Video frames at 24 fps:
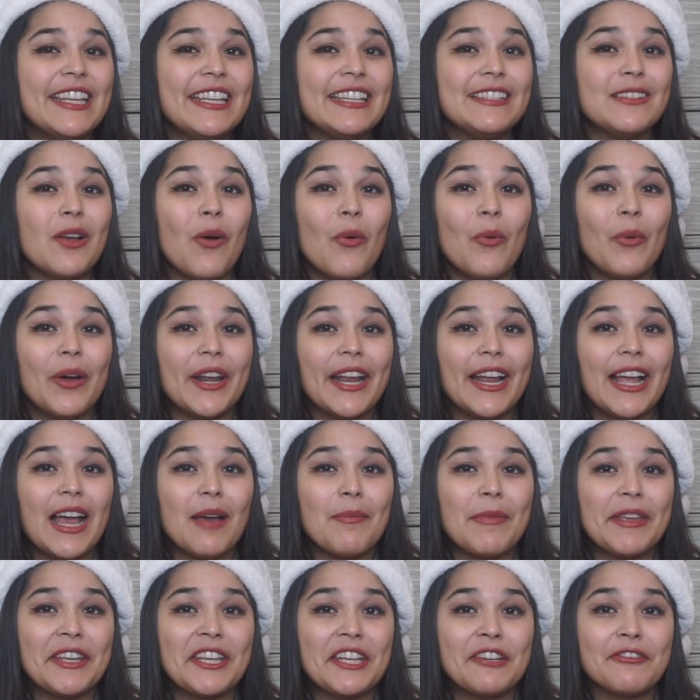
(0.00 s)
is what I
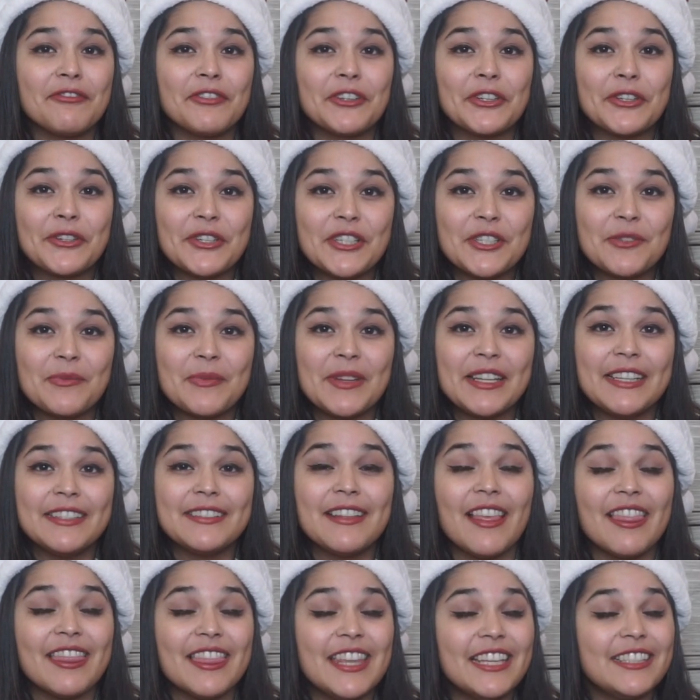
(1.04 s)
got my kid for Christmas